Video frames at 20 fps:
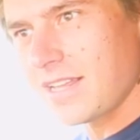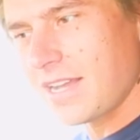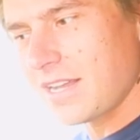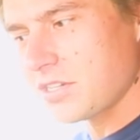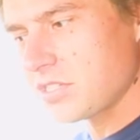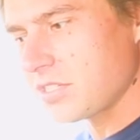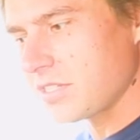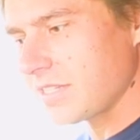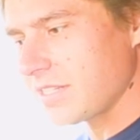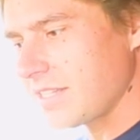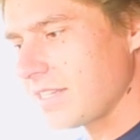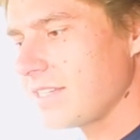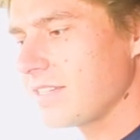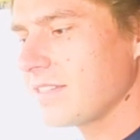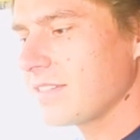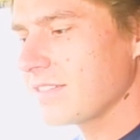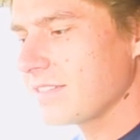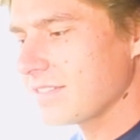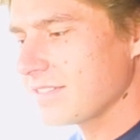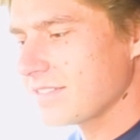actually,
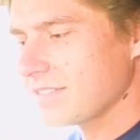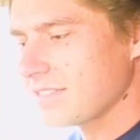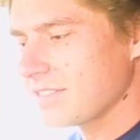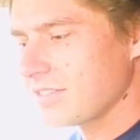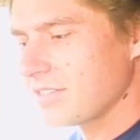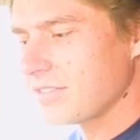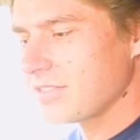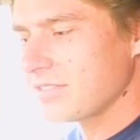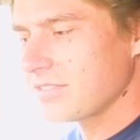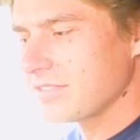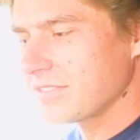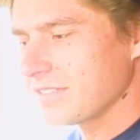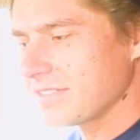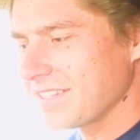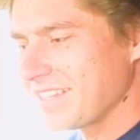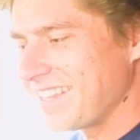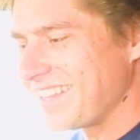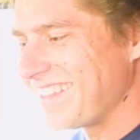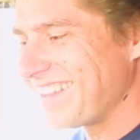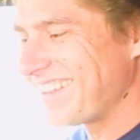so
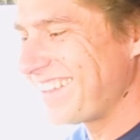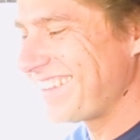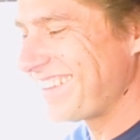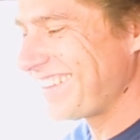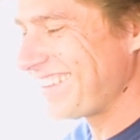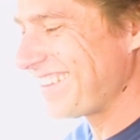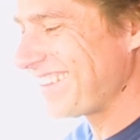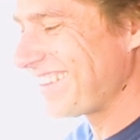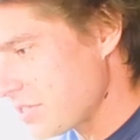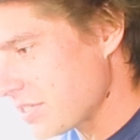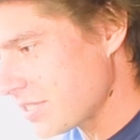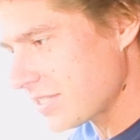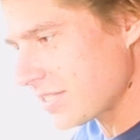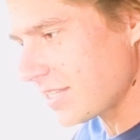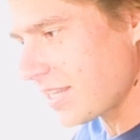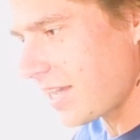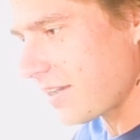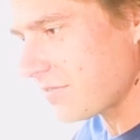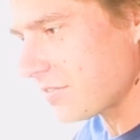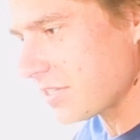just
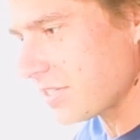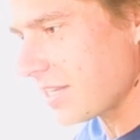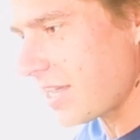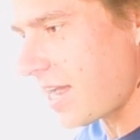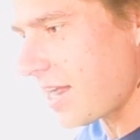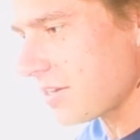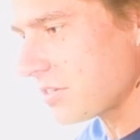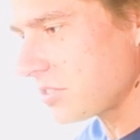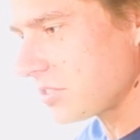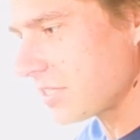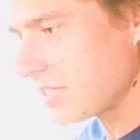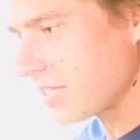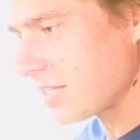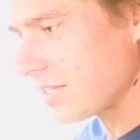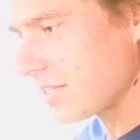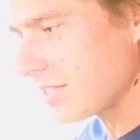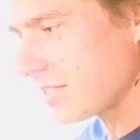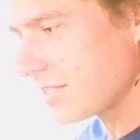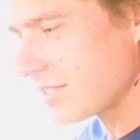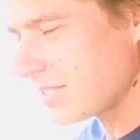have to
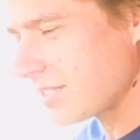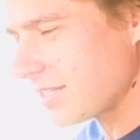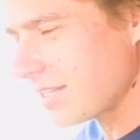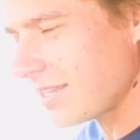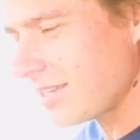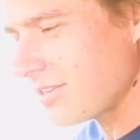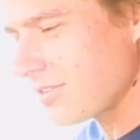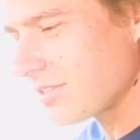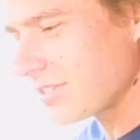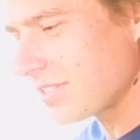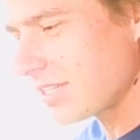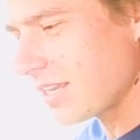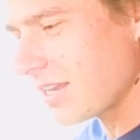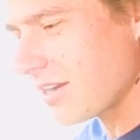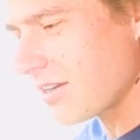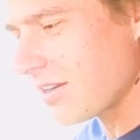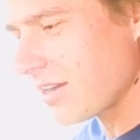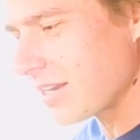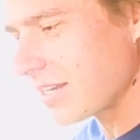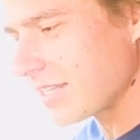actually stick your
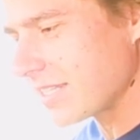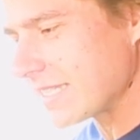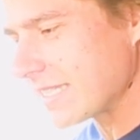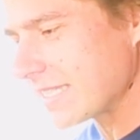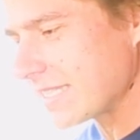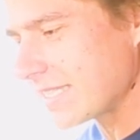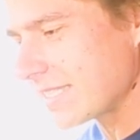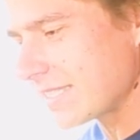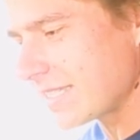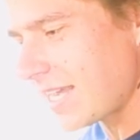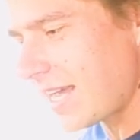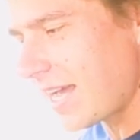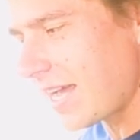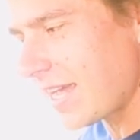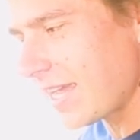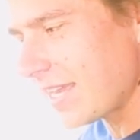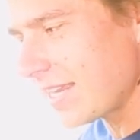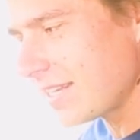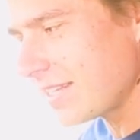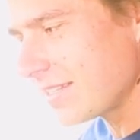cigarette
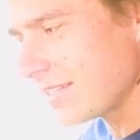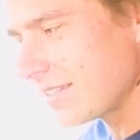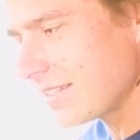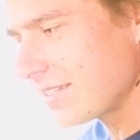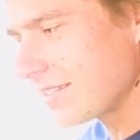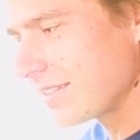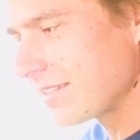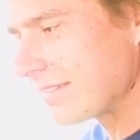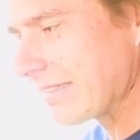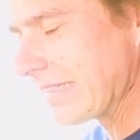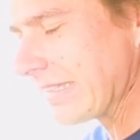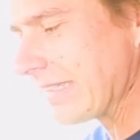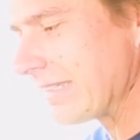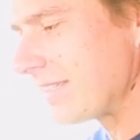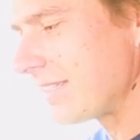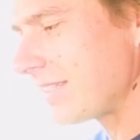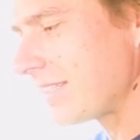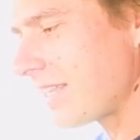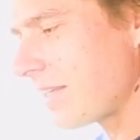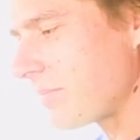inside.
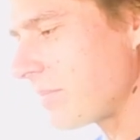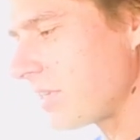Let